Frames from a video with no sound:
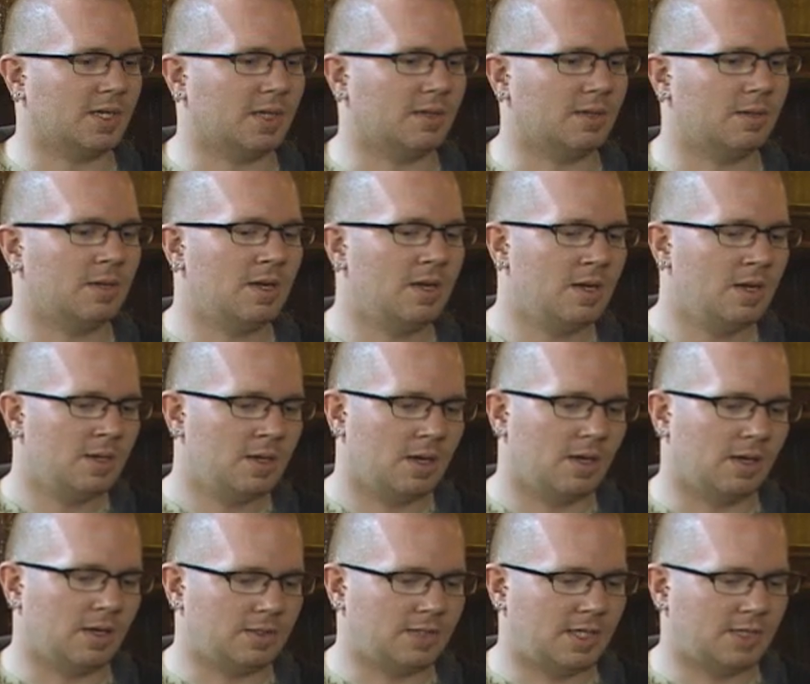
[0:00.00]
a
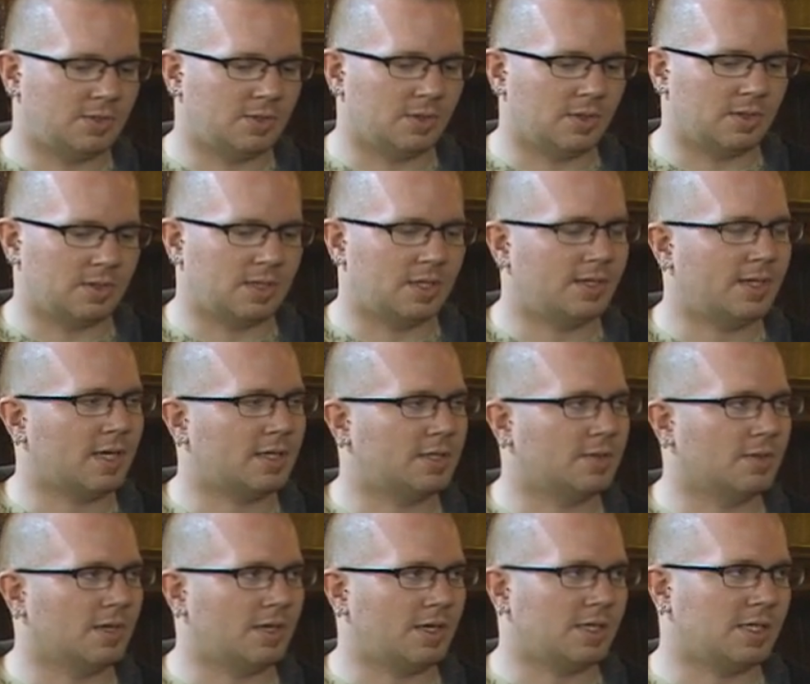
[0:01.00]
teacher and
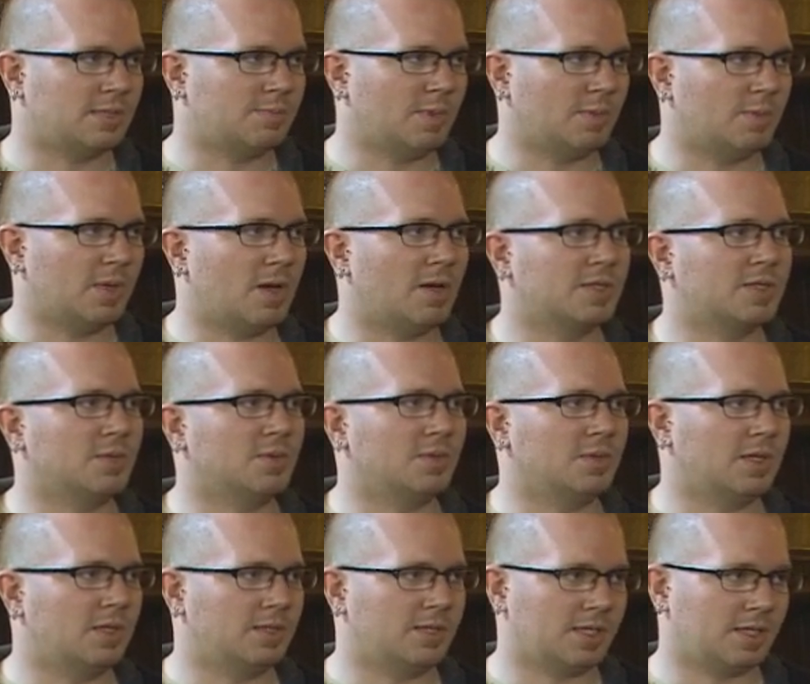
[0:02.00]
conductor at Eastman, but also
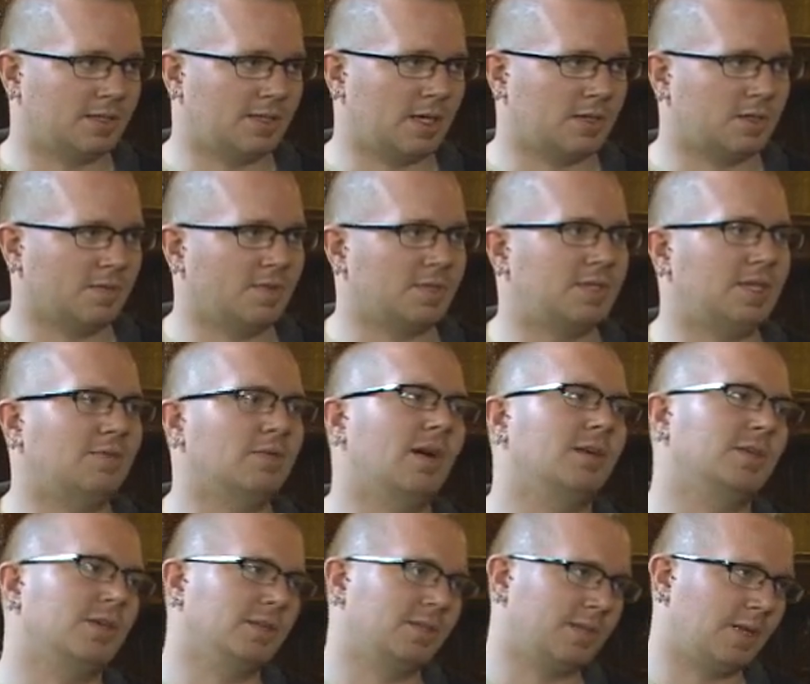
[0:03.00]
is the conductor of the Steve
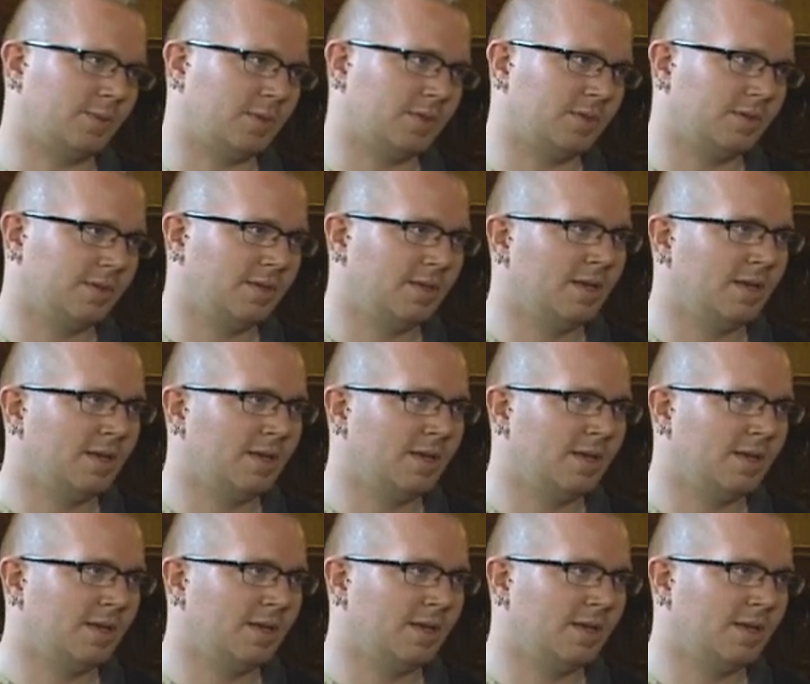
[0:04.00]
Reich Ensemble.